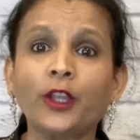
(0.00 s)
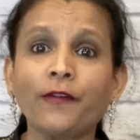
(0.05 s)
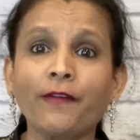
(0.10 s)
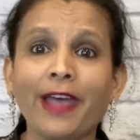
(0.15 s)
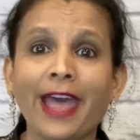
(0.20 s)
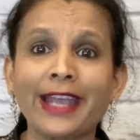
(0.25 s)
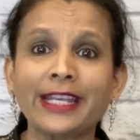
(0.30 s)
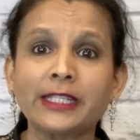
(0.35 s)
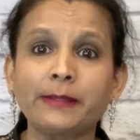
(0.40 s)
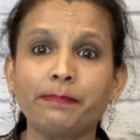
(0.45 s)

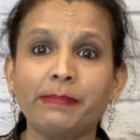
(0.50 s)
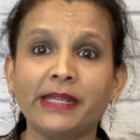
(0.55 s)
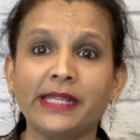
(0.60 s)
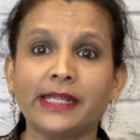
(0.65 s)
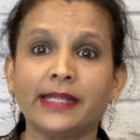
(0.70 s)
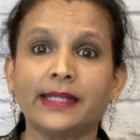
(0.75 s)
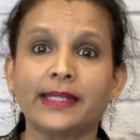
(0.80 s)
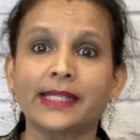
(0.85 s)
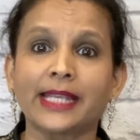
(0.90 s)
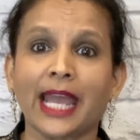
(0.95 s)
of
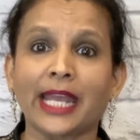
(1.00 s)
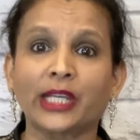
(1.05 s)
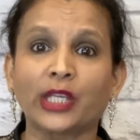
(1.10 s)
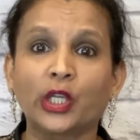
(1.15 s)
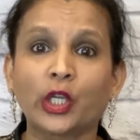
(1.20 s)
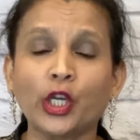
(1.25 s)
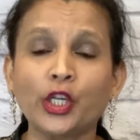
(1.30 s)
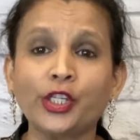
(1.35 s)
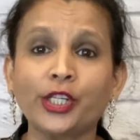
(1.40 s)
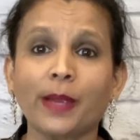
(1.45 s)
experience
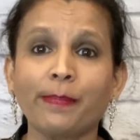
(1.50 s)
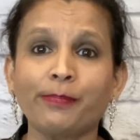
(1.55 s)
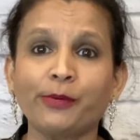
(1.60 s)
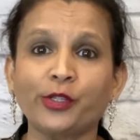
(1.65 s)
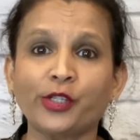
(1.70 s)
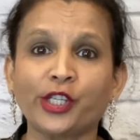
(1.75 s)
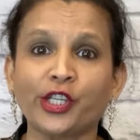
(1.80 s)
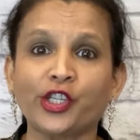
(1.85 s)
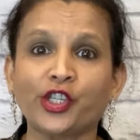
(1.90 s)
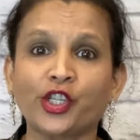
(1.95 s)
and good
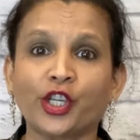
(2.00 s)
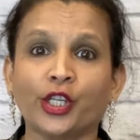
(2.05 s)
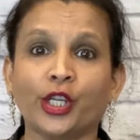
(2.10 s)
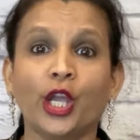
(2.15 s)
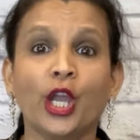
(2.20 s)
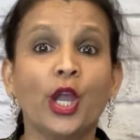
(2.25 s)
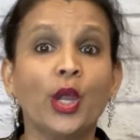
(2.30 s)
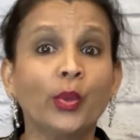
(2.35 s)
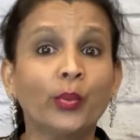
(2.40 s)
reputation